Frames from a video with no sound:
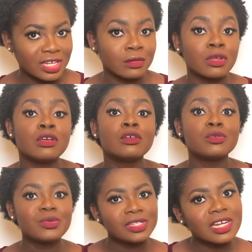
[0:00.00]
channel
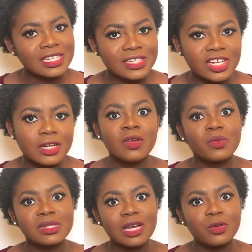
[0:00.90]
to start a channel
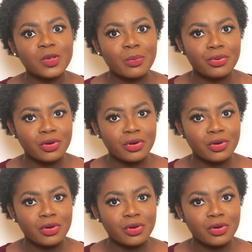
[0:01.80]
without